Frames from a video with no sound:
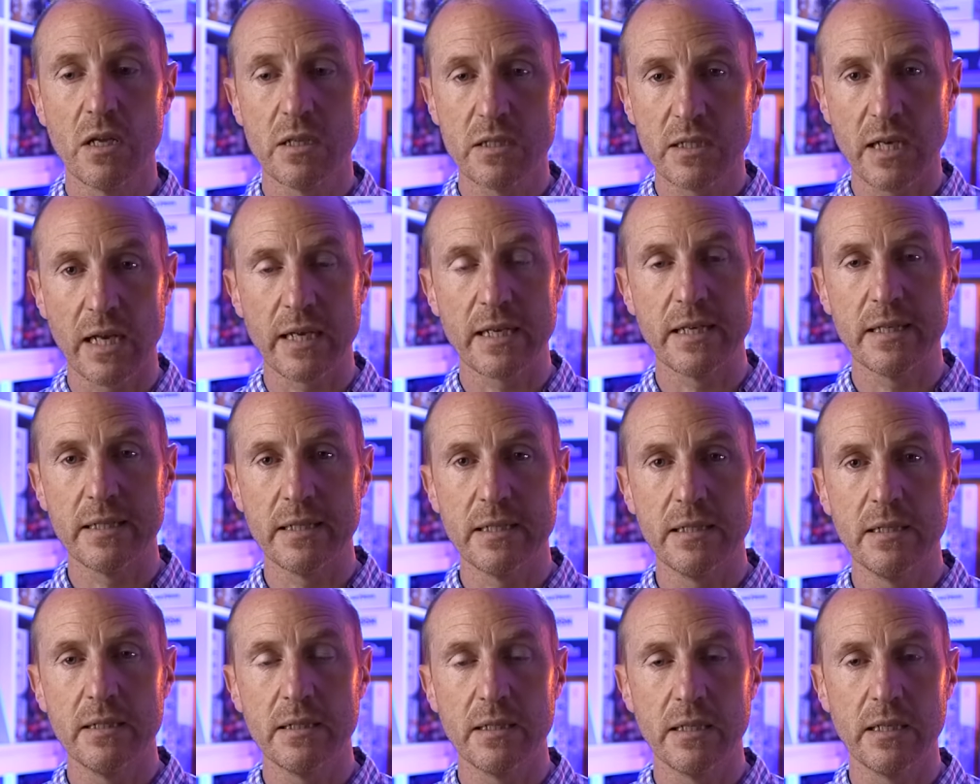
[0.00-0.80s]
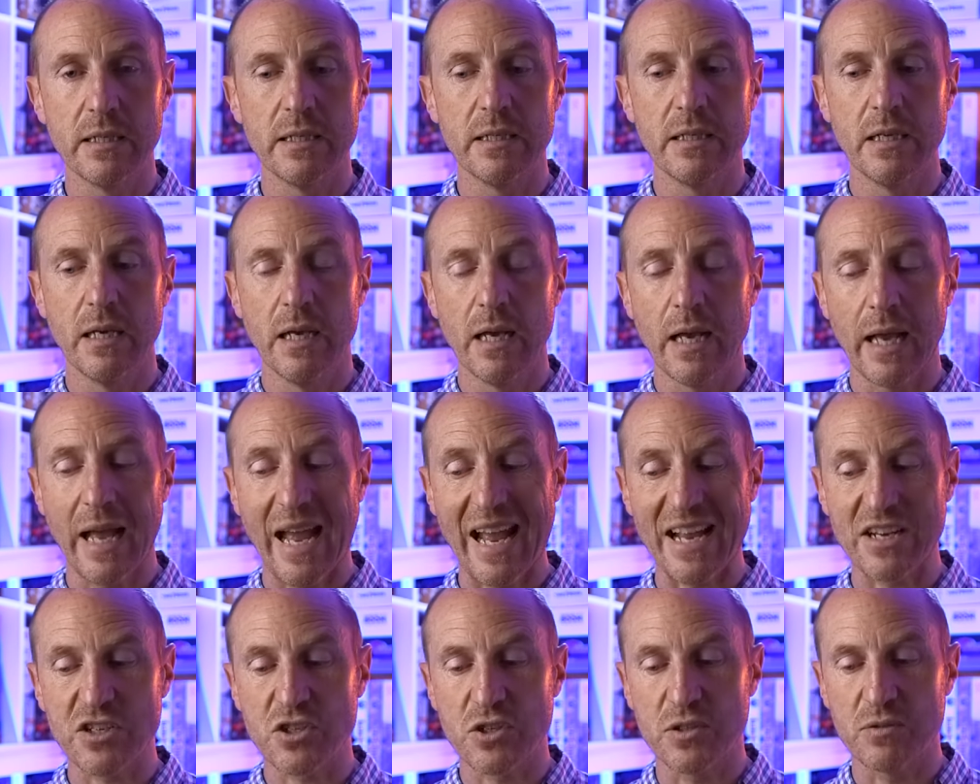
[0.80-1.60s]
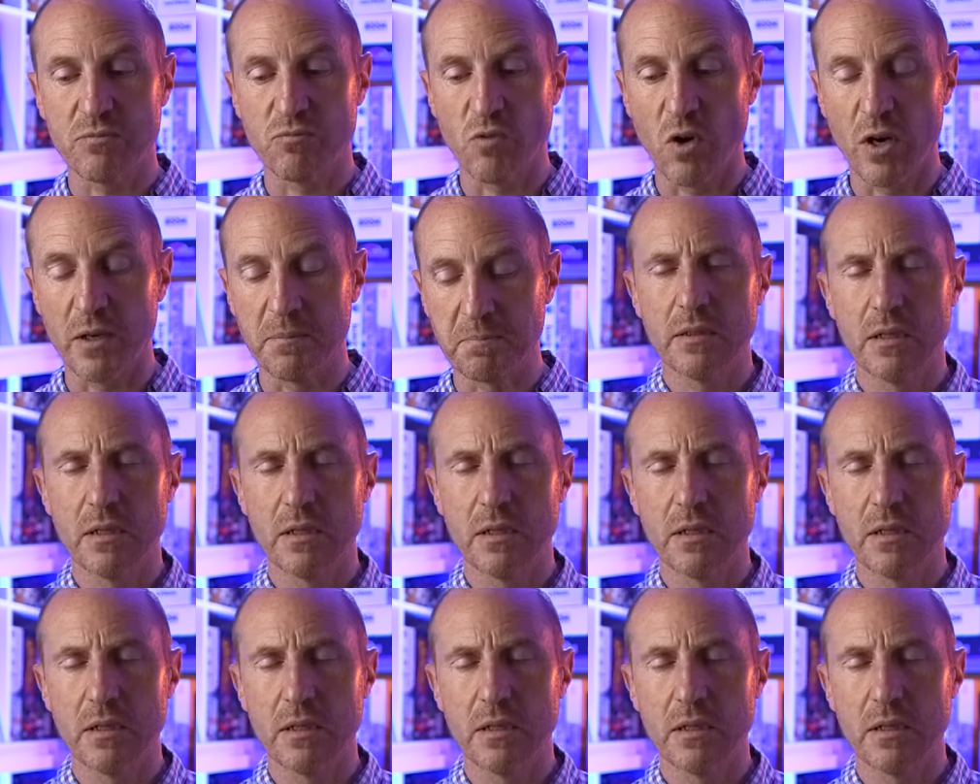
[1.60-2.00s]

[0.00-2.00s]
taking the action, right?